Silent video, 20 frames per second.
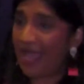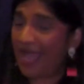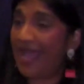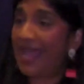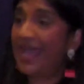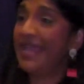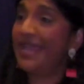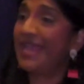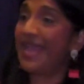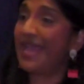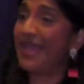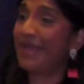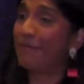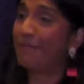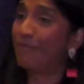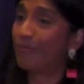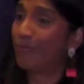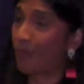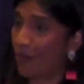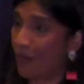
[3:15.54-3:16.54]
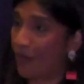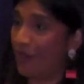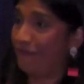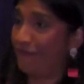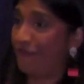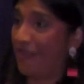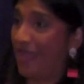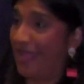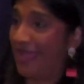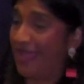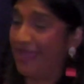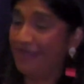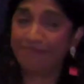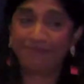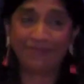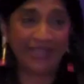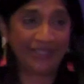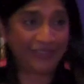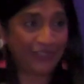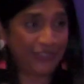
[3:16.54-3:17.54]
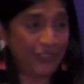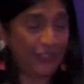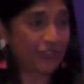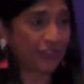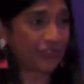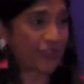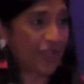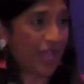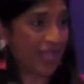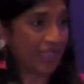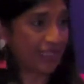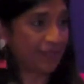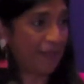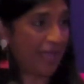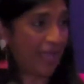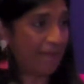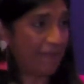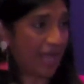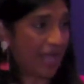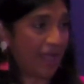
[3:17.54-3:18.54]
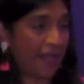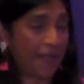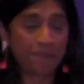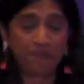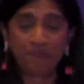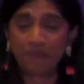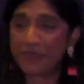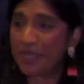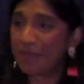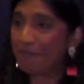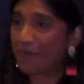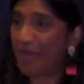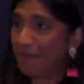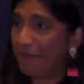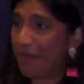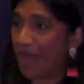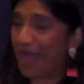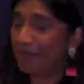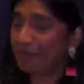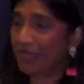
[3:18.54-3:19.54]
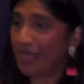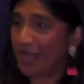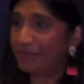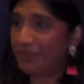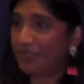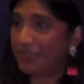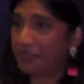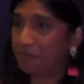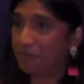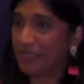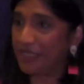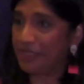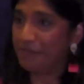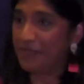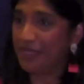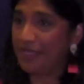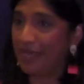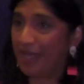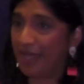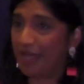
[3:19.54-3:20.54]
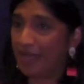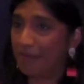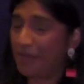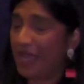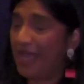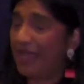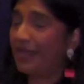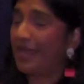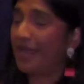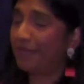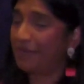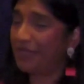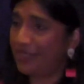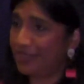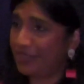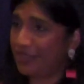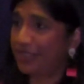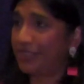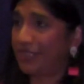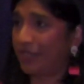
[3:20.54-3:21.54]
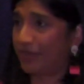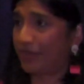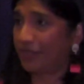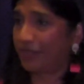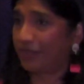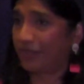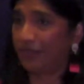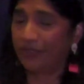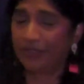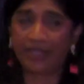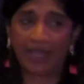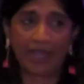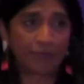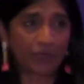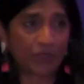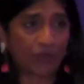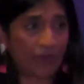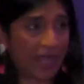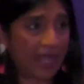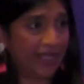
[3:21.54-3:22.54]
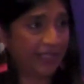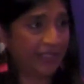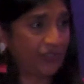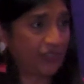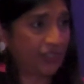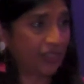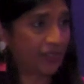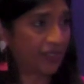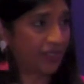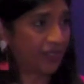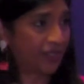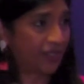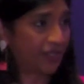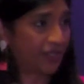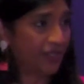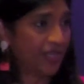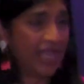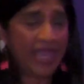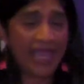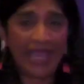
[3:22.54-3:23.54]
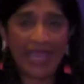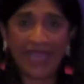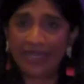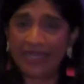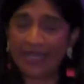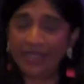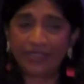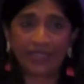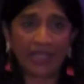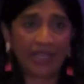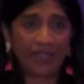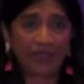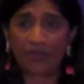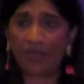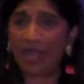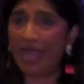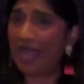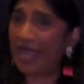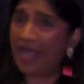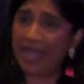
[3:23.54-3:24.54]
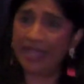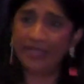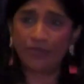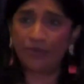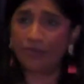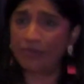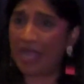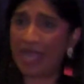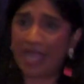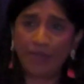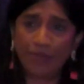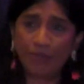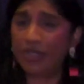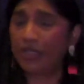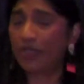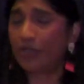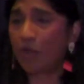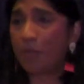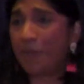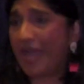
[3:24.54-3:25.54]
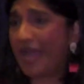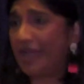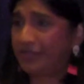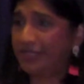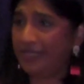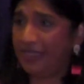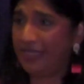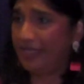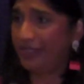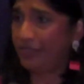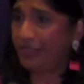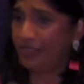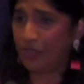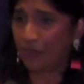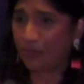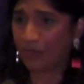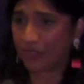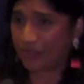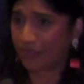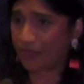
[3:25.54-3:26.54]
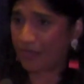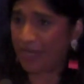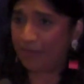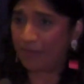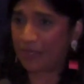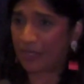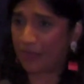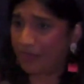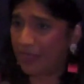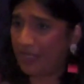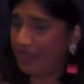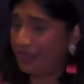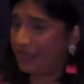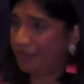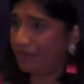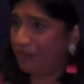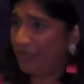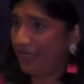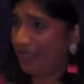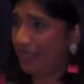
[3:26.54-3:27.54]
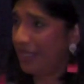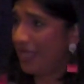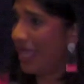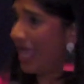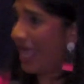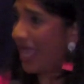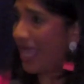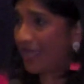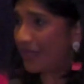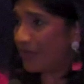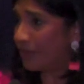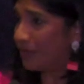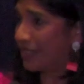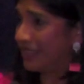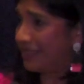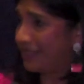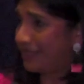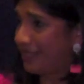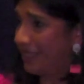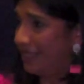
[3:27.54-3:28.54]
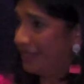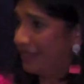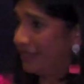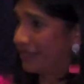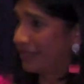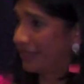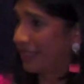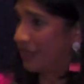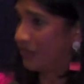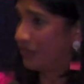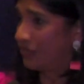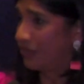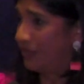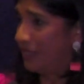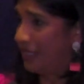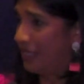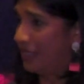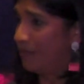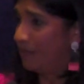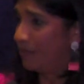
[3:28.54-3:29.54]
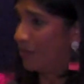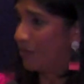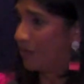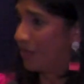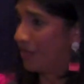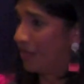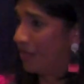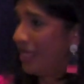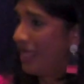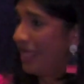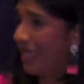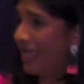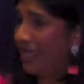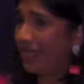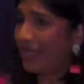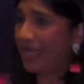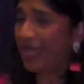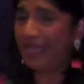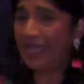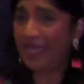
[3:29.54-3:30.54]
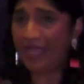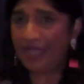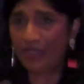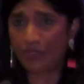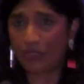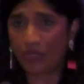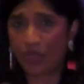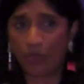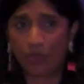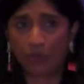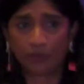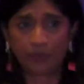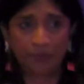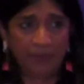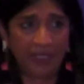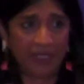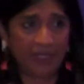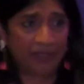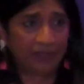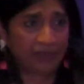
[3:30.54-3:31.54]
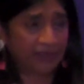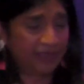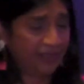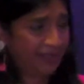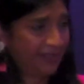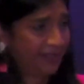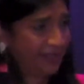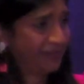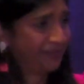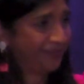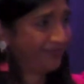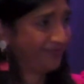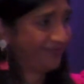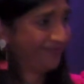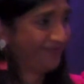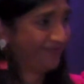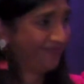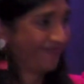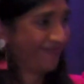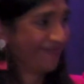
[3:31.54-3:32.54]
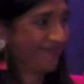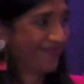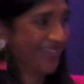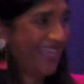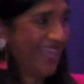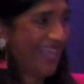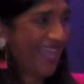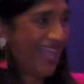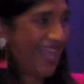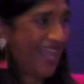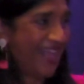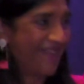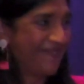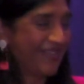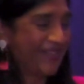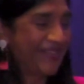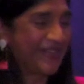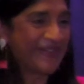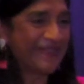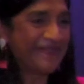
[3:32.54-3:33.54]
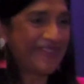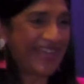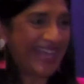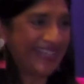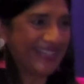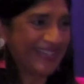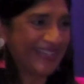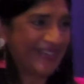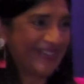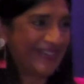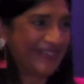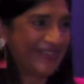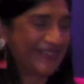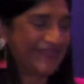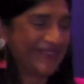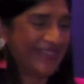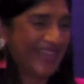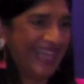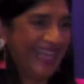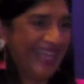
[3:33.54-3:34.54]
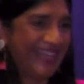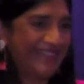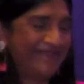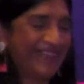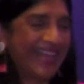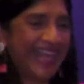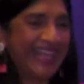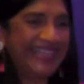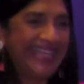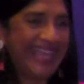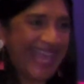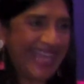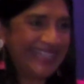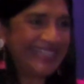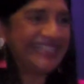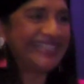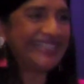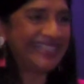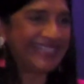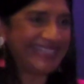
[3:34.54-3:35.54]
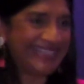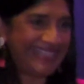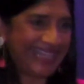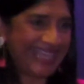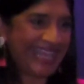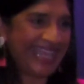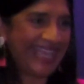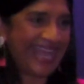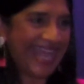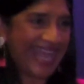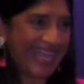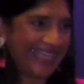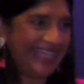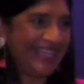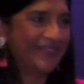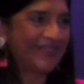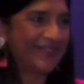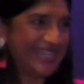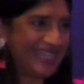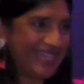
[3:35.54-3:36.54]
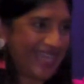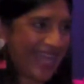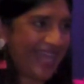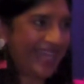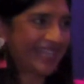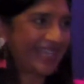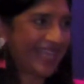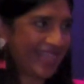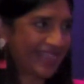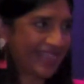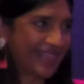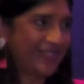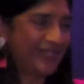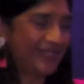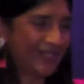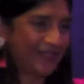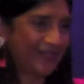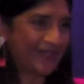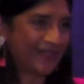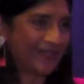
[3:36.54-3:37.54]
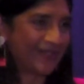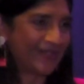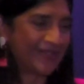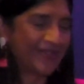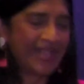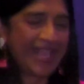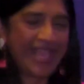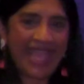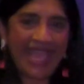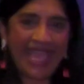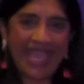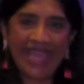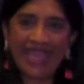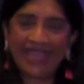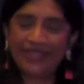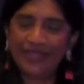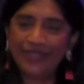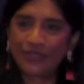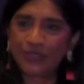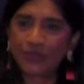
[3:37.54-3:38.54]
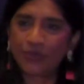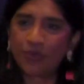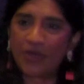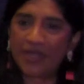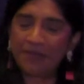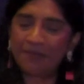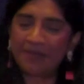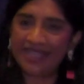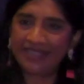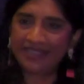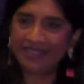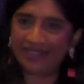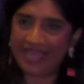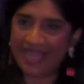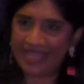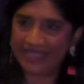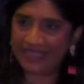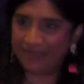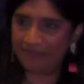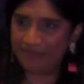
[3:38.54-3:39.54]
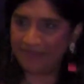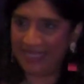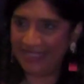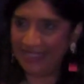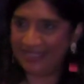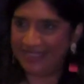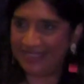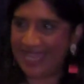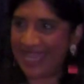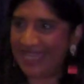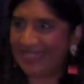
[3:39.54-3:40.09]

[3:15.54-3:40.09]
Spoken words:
I am mortified. My teacher calls my mom. My mom comes to pick me up, and I'm hysterical, and I'm crying to her. And I tell her, I want to go back to India where grandma raised me. I don't want to stay in this country anymore, and I hate cold milk. And we go back home, and by the end of the day, I hear a knock at the door, and it's one of my classmates.